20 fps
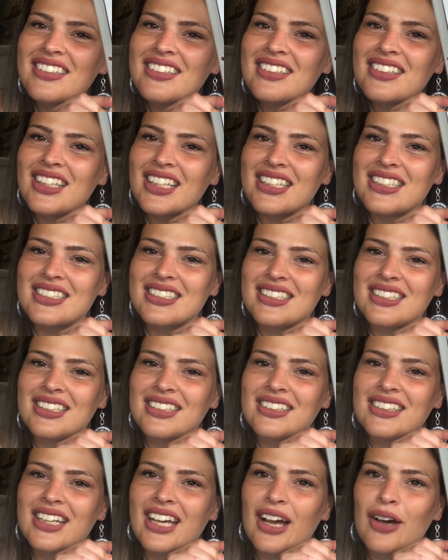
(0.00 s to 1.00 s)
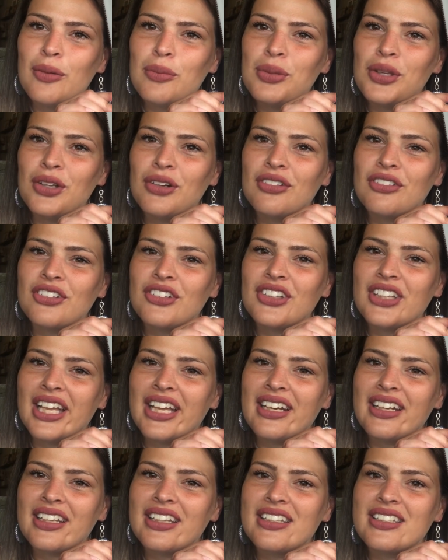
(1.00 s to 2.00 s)
Because look how beautiful
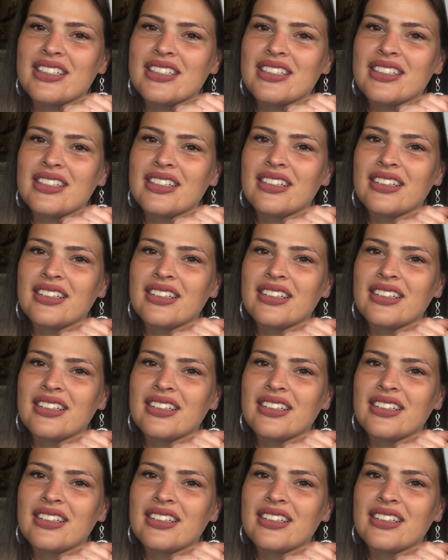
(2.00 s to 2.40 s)
that is.